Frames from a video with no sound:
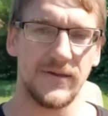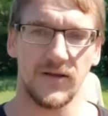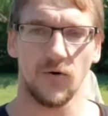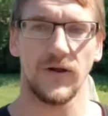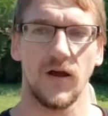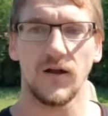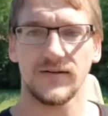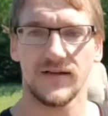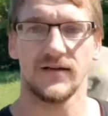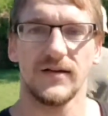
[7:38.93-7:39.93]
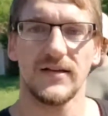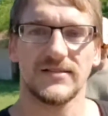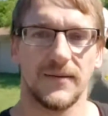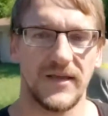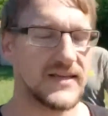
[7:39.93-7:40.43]
been going on to
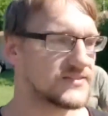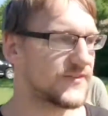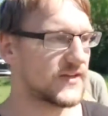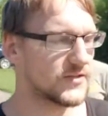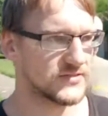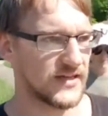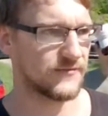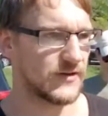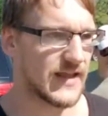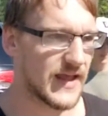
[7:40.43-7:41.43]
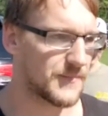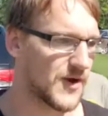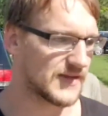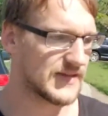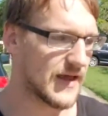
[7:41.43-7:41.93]
some of his videos, and every day I
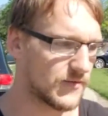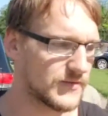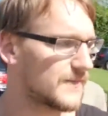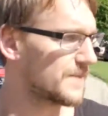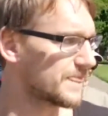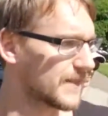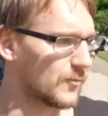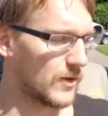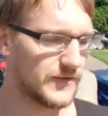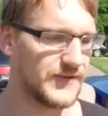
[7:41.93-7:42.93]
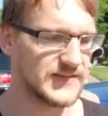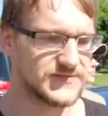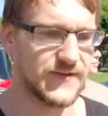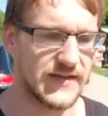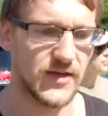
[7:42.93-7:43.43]
break down one of his
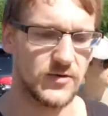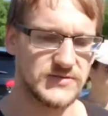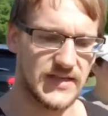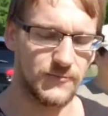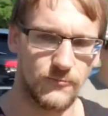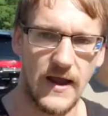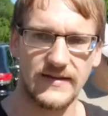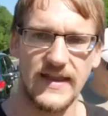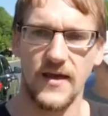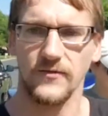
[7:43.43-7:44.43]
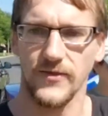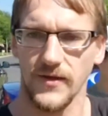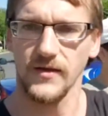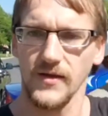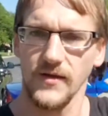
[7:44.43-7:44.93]
videos and write down the
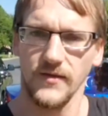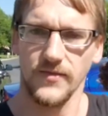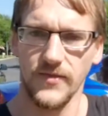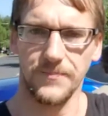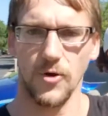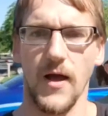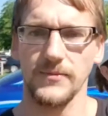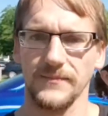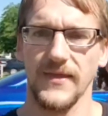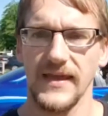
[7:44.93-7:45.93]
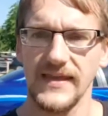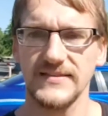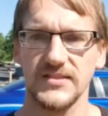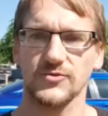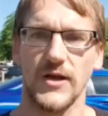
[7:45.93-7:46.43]
problem that he's
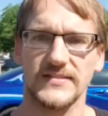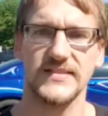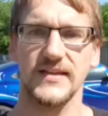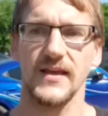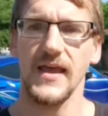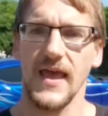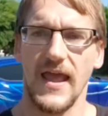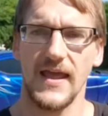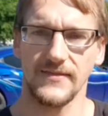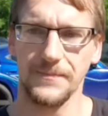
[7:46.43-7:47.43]
addressing and the